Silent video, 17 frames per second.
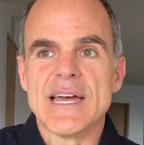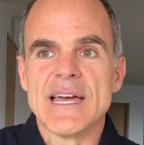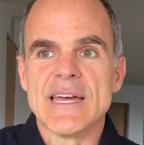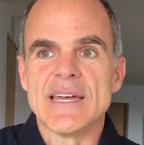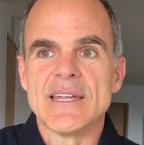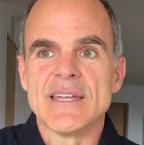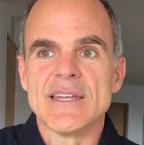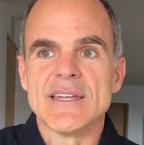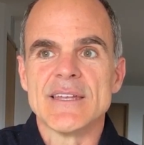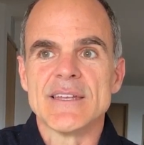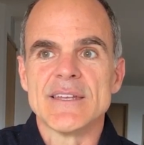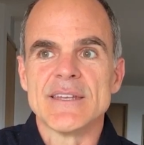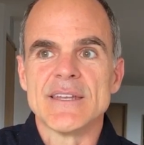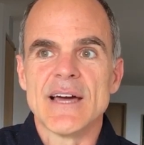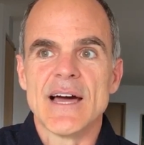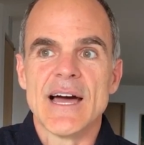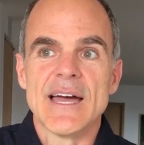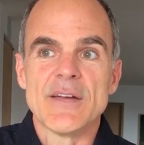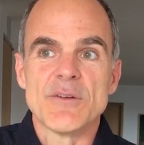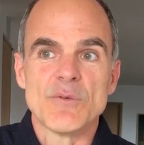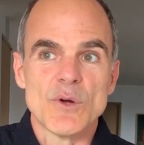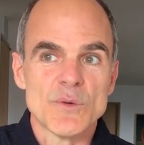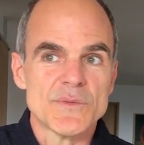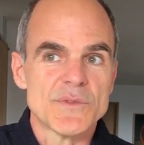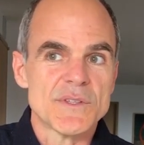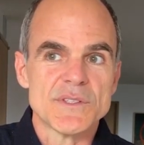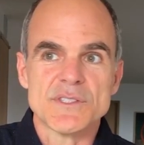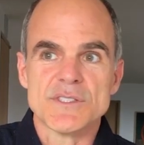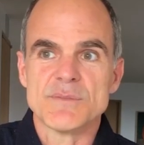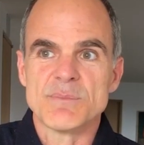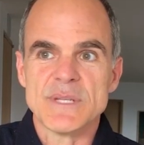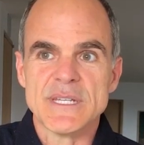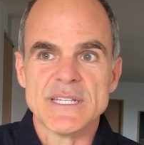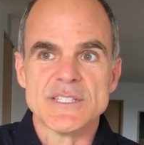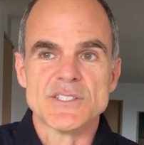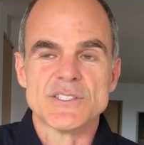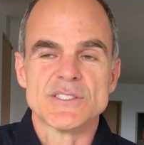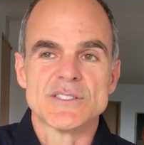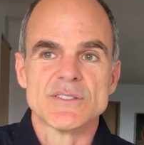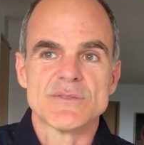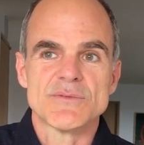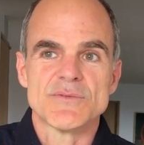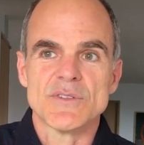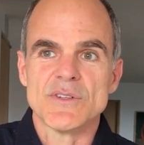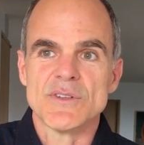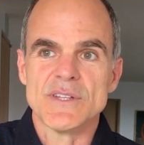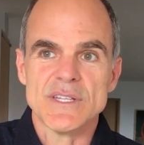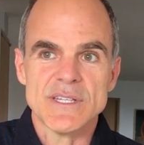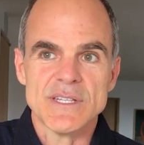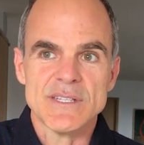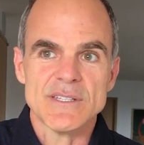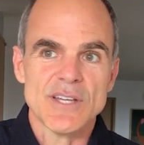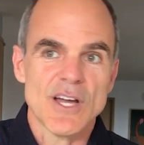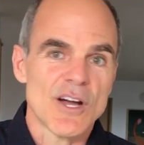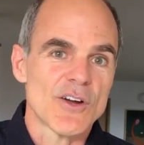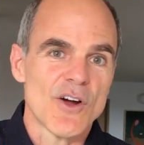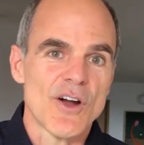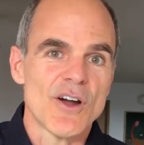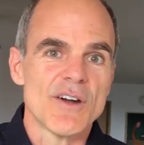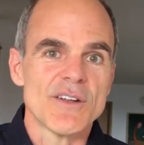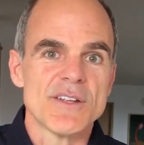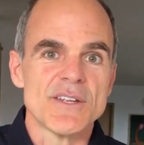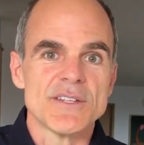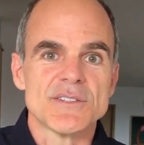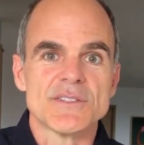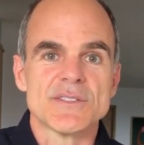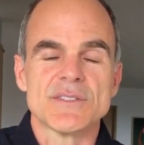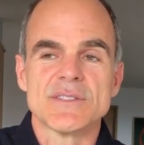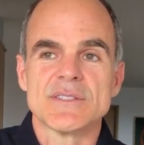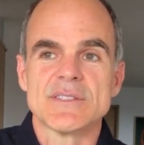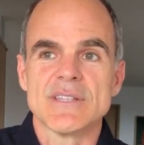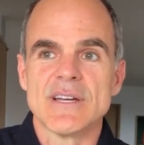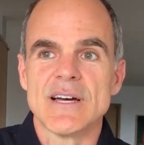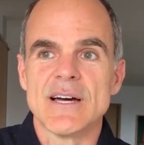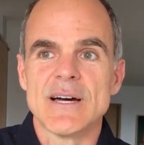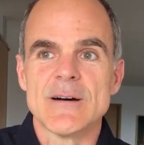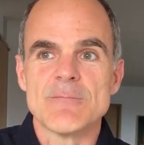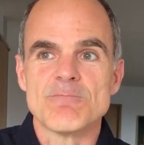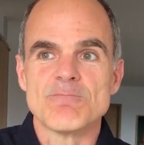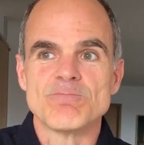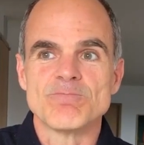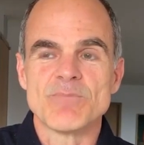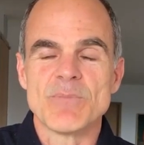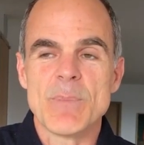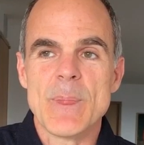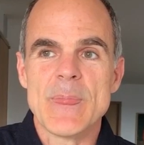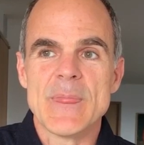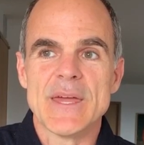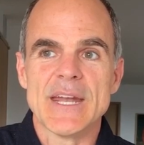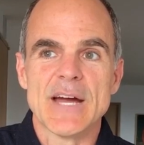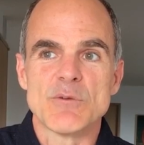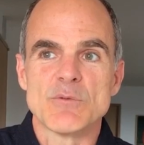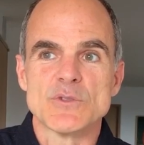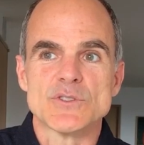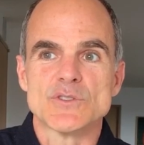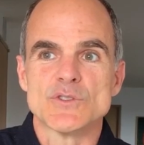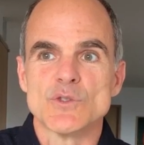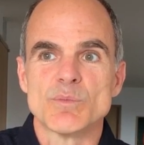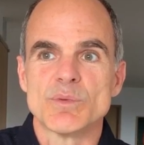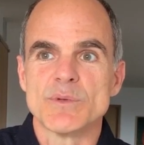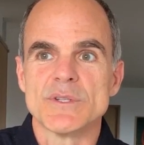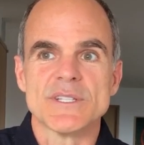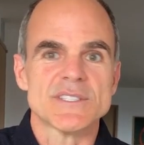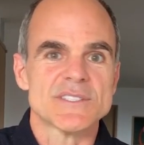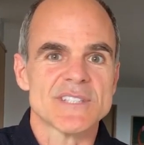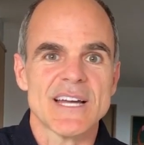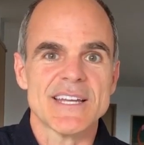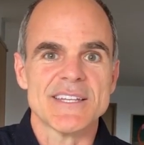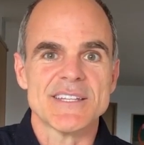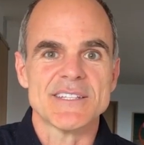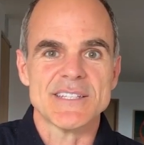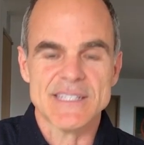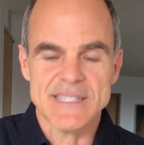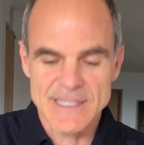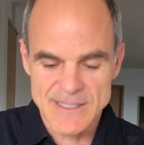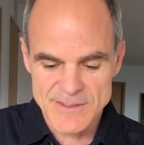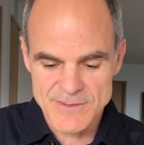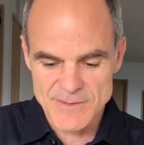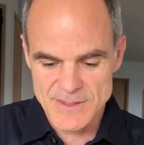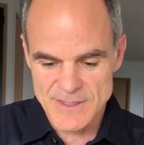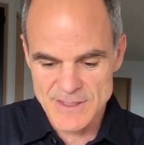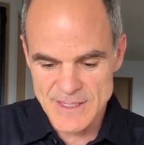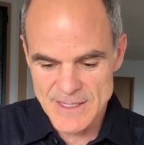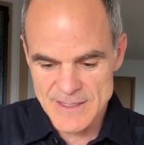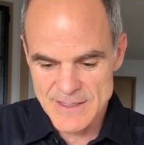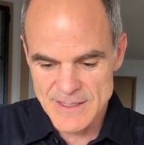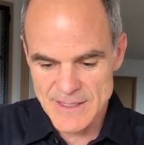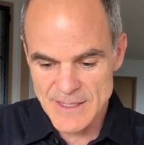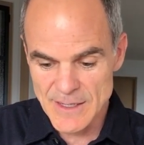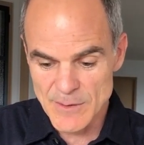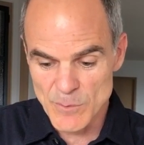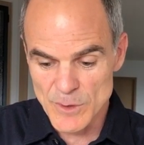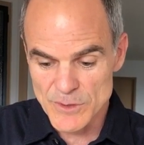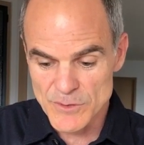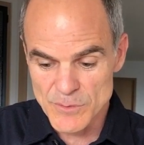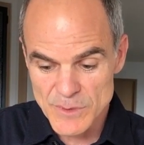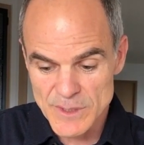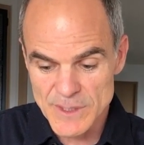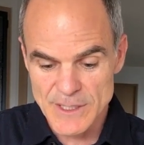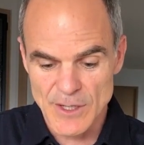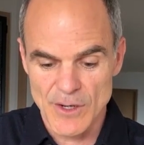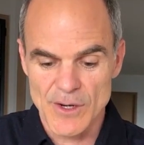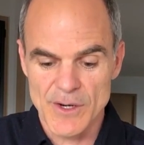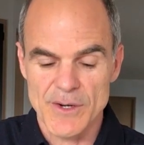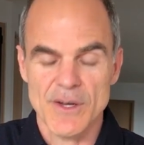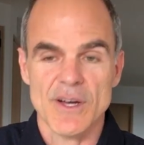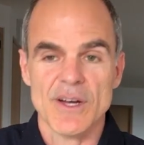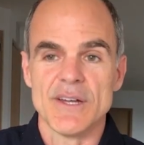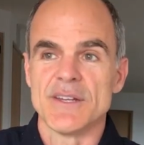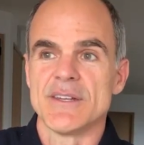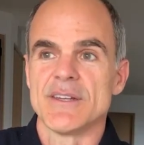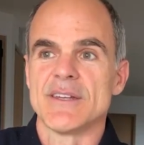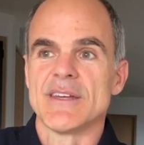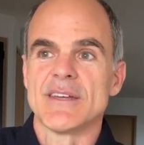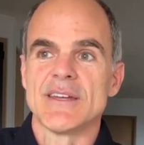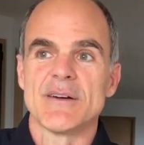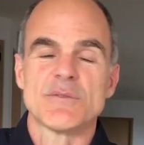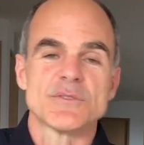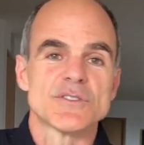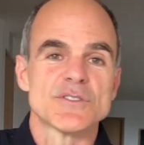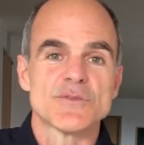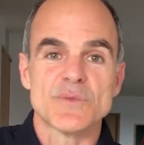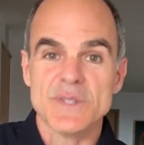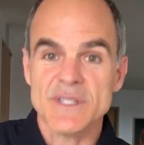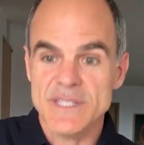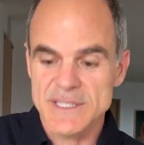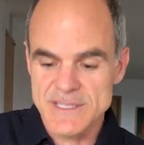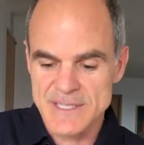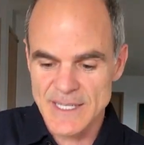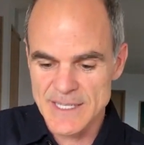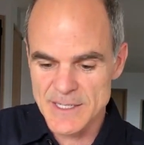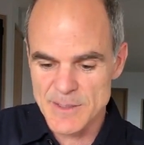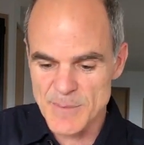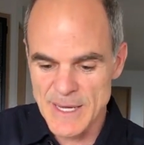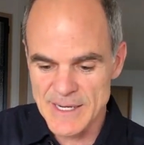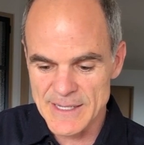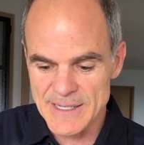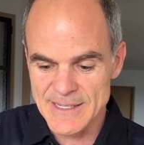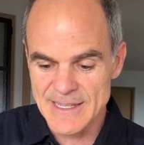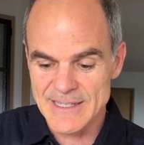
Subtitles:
And I wrote this speech for the young artists that I was super excited to give. And I worked really hard on, and I was just really excited about it.